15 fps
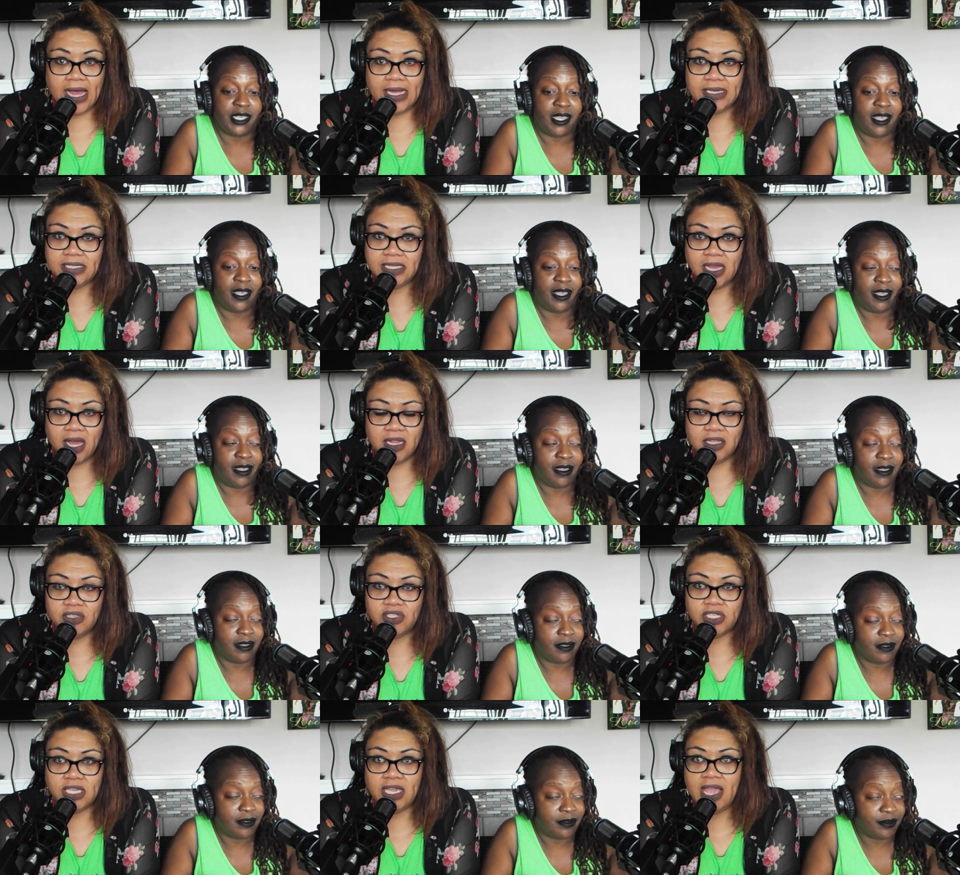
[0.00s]

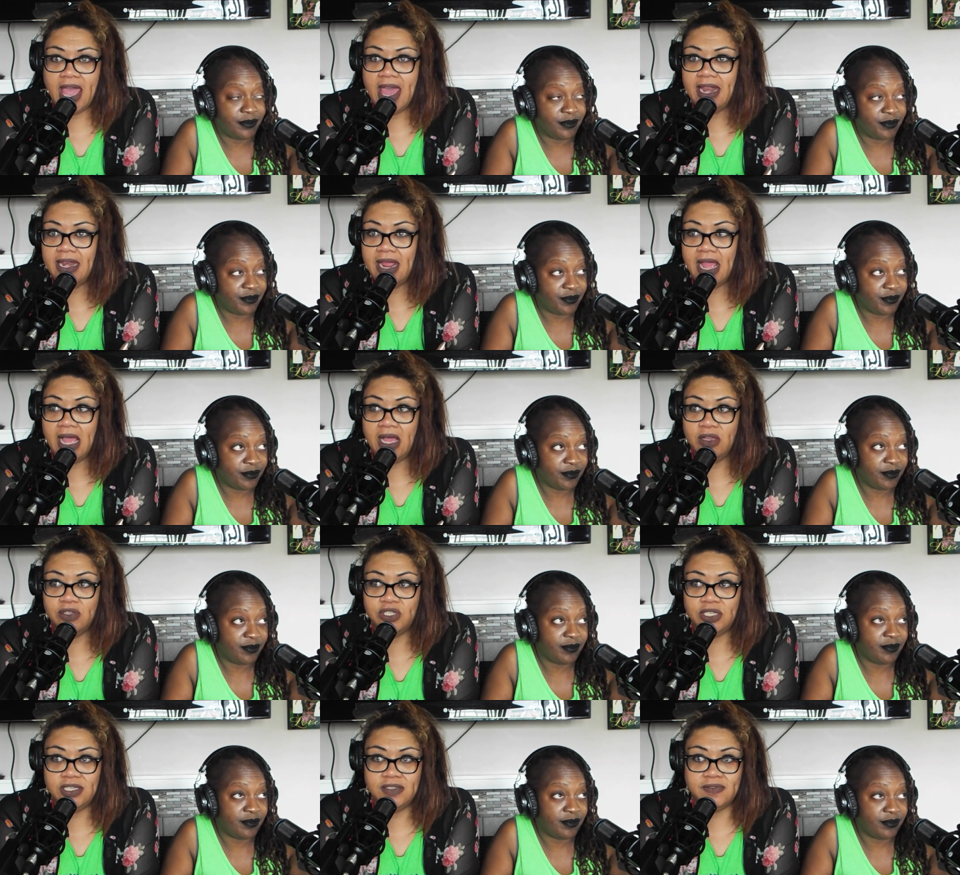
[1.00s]
Speaker 1: ideology and
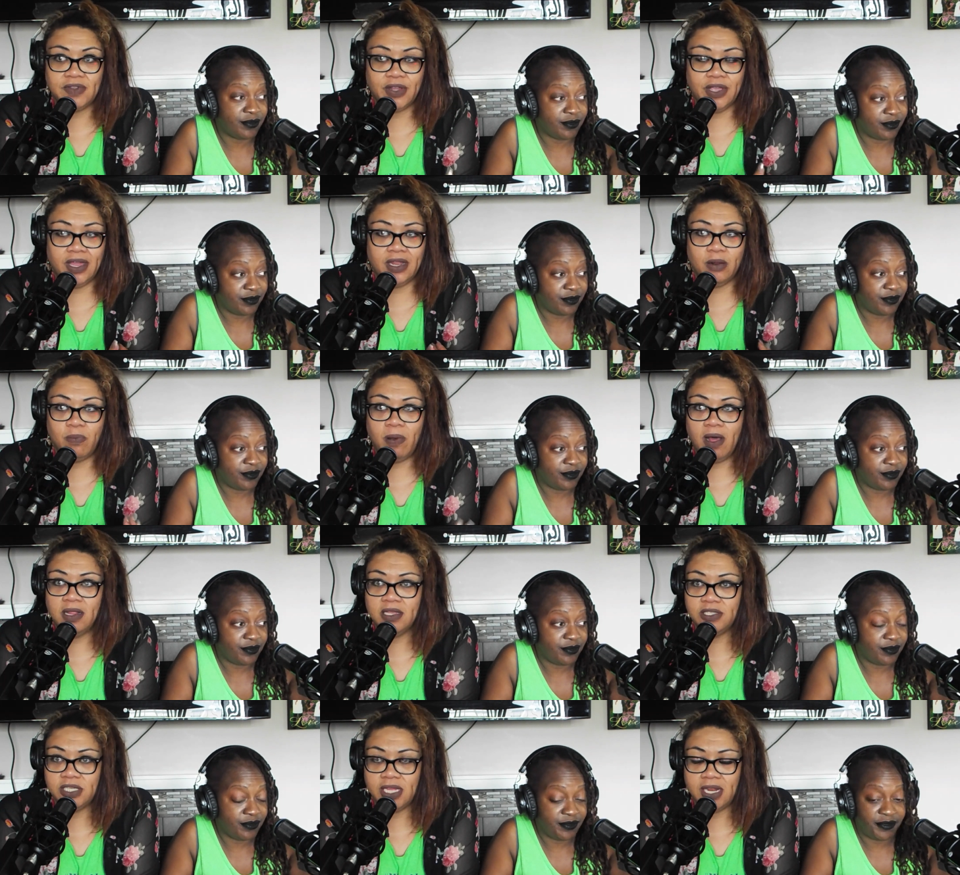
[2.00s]
how she's very
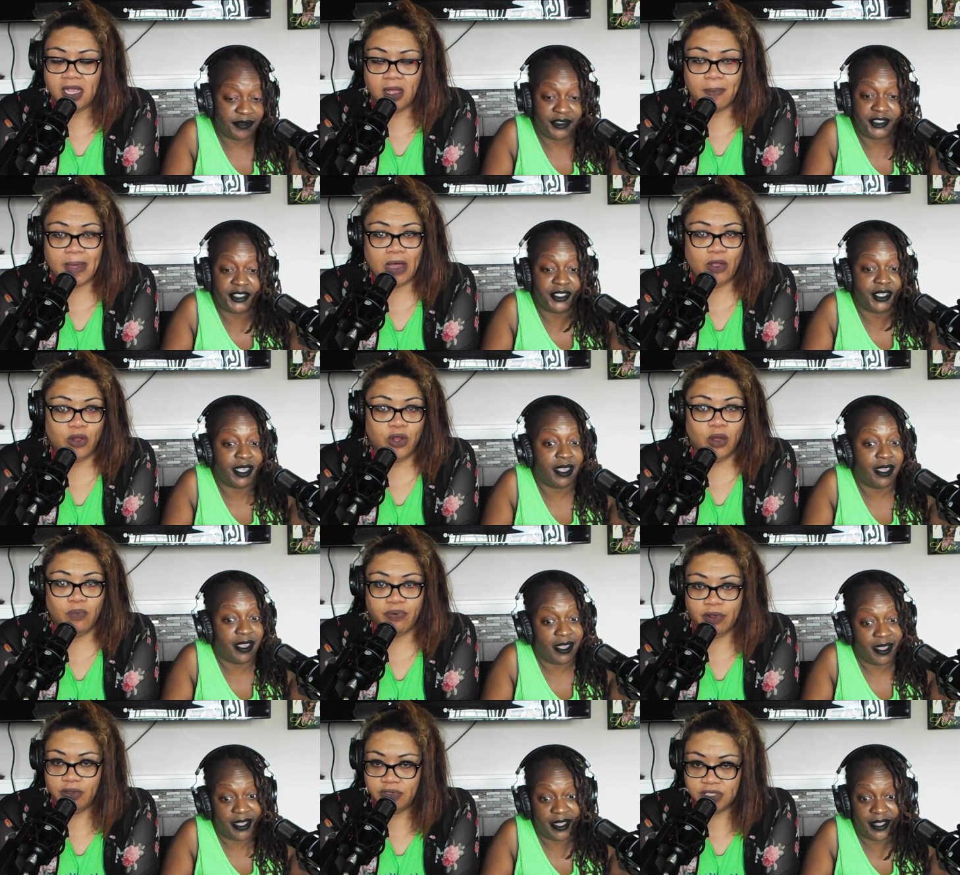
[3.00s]
unapologetic about her
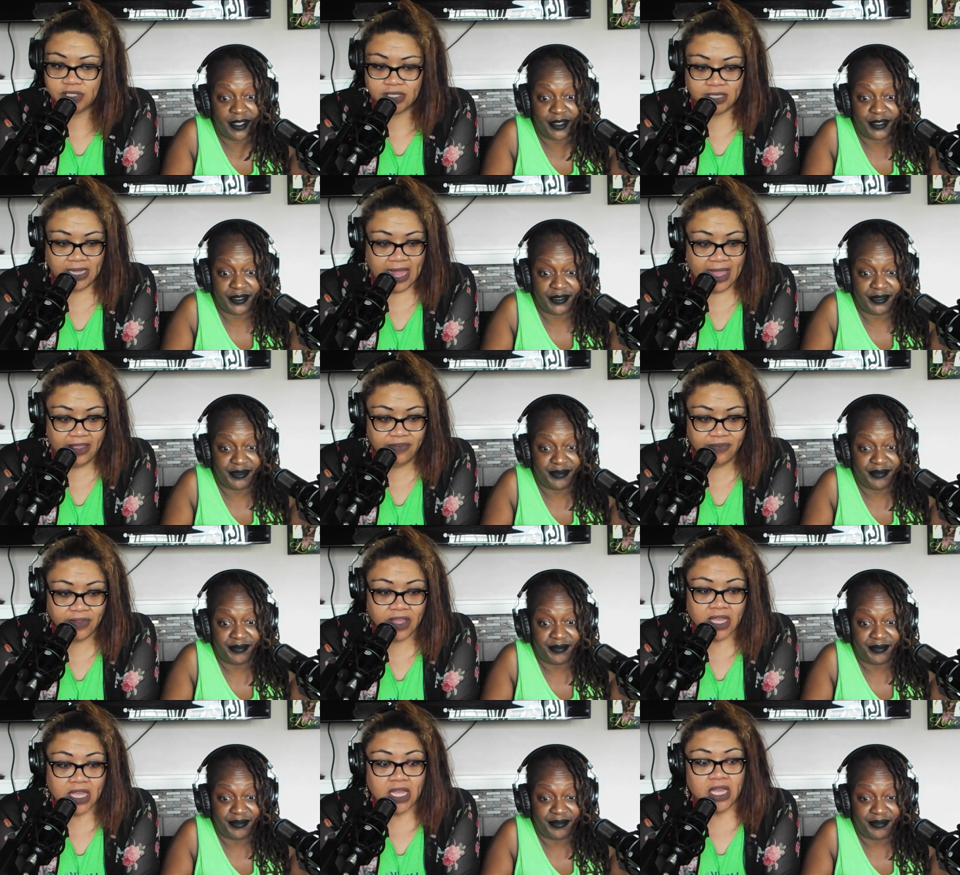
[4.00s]
approach to
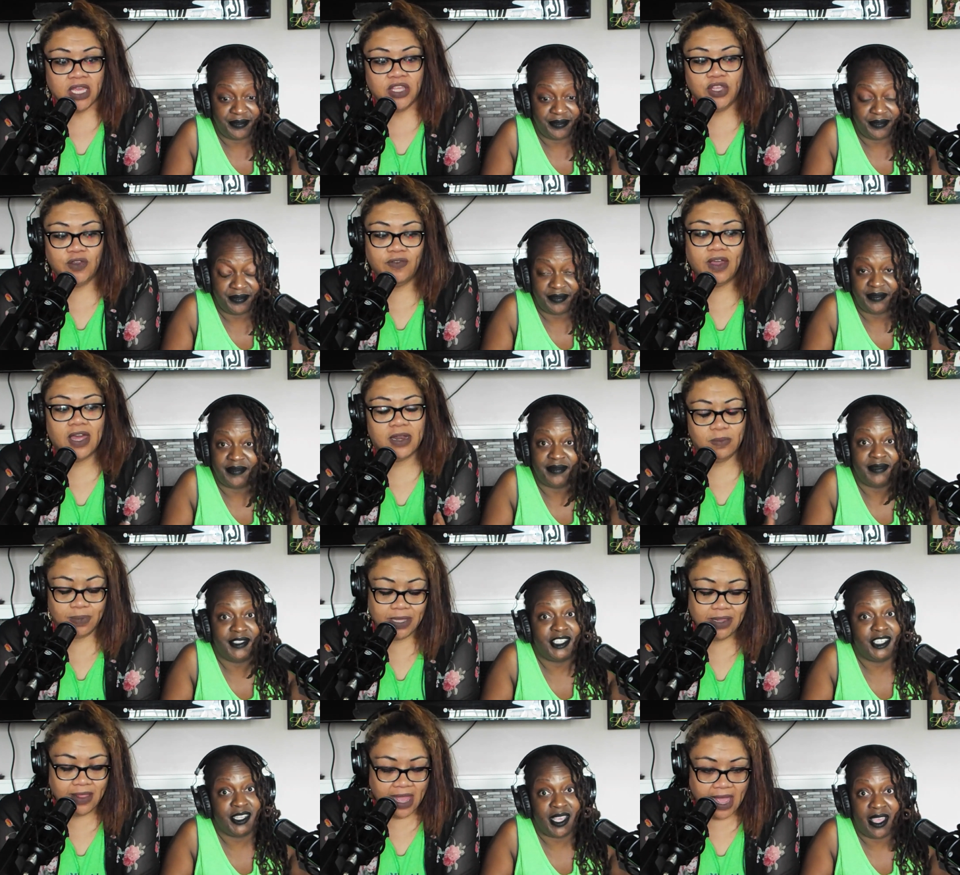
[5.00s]
life you got to
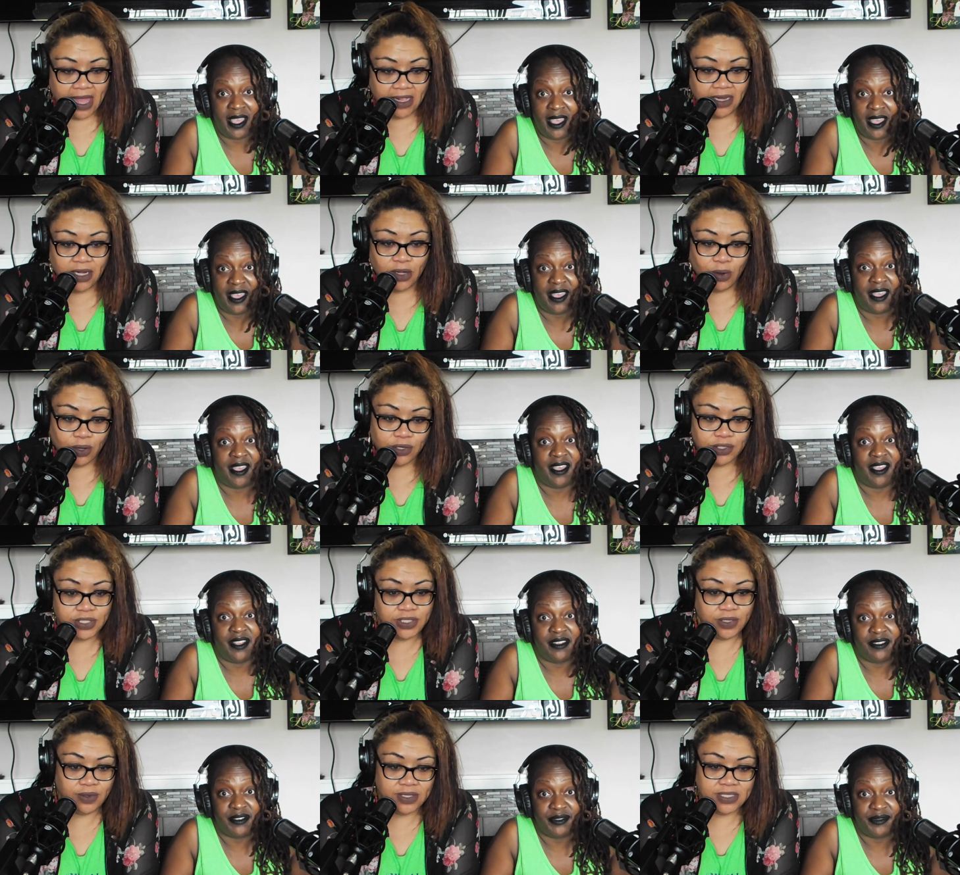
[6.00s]
be that in order
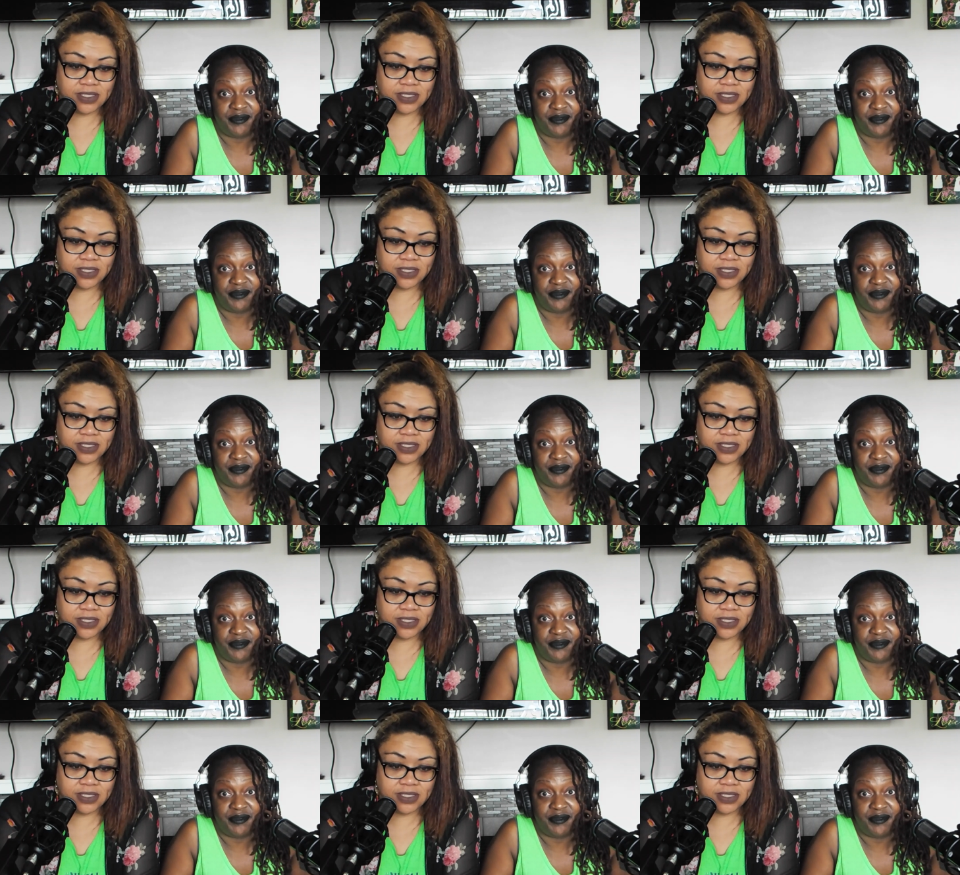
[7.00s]
to.